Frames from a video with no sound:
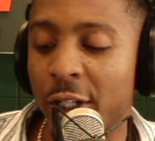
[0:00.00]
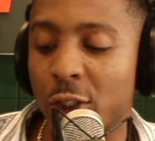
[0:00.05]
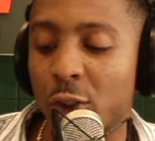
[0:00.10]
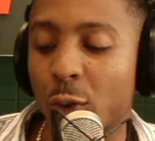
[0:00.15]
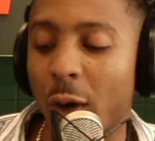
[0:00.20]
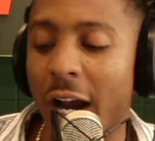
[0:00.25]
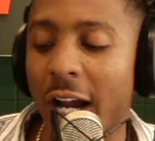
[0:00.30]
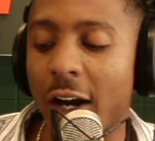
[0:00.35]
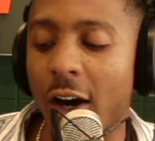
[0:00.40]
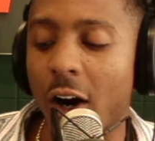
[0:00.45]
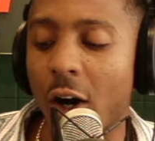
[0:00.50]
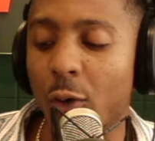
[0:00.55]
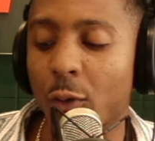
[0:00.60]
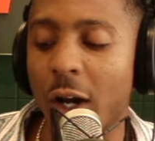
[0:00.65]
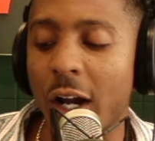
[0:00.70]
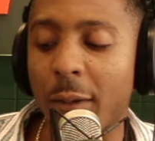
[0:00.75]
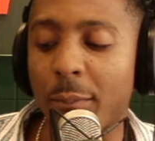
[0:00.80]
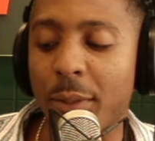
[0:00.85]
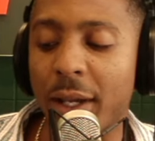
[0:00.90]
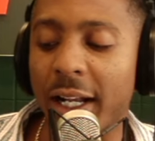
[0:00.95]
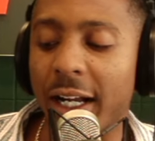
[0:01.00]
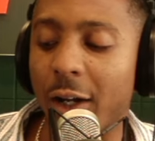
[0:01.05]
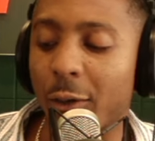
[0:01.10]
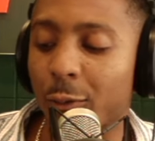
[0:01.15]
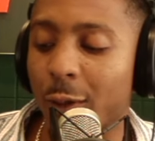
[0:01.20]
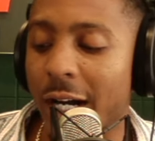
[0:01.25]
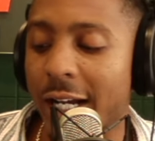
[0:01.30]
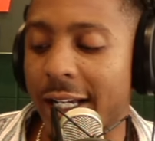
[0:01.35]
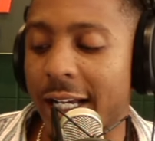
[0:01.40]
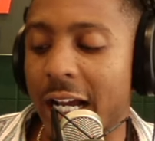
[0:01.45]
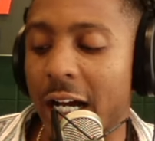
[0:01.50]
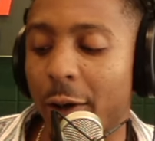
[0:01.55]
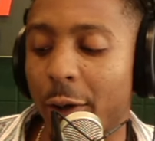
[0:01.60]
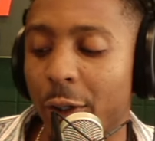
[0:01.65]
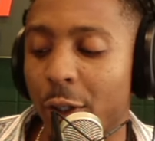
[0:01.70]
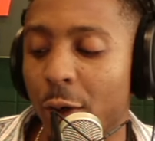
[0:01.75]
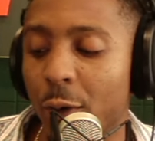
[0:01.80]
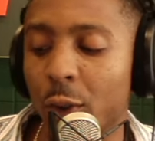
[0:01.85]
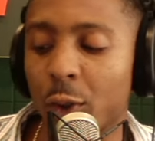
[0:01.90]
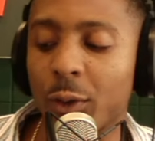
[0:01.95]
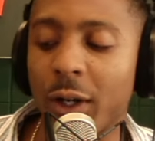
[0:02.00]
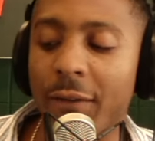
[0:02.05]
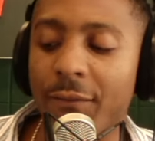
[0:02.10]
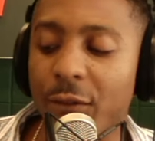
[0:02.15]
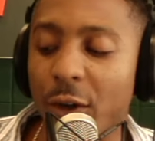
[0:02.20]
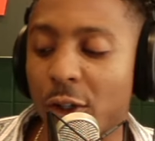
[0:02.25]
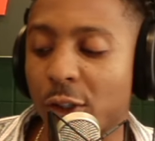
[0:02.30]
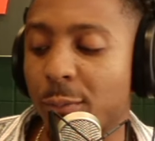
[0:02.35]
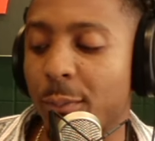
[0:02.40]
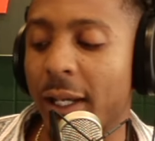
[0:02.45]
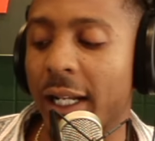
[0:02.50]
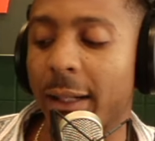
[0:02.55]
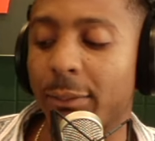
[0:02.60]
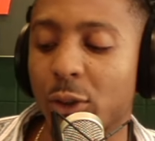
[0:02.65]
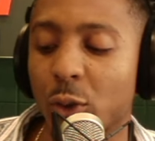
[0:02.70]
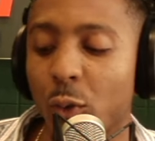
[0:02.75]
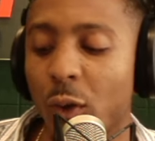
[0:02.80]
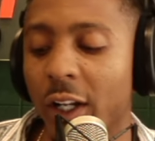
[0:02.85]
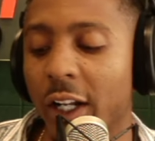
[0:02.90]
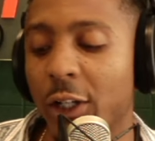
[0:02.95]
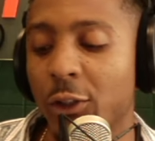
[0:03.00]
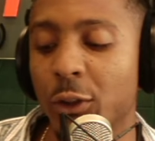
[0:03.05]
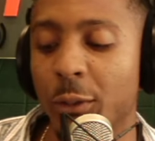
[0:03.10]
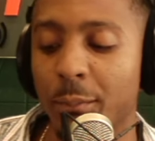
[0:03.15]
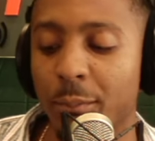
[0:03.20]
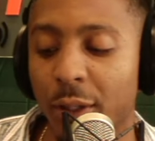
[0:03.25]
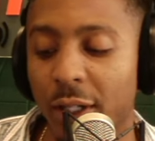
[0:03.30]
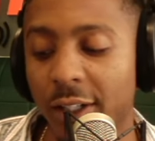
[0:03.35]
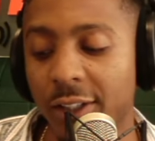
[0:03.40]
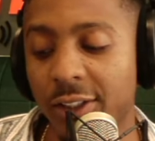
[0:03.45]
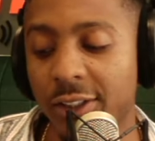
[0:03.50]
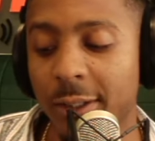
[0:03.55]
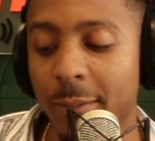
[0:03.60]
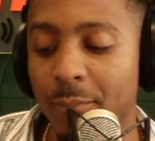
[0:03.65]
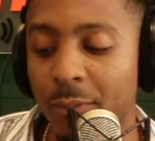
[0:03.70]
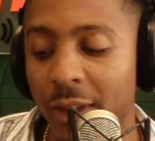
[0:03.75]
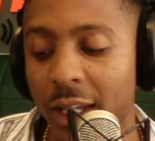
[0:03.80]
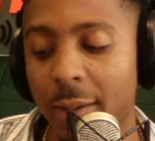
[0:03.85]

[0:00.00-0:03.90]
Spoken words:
Try Hard Rock Bet out right now. A no regret first bet up to $100.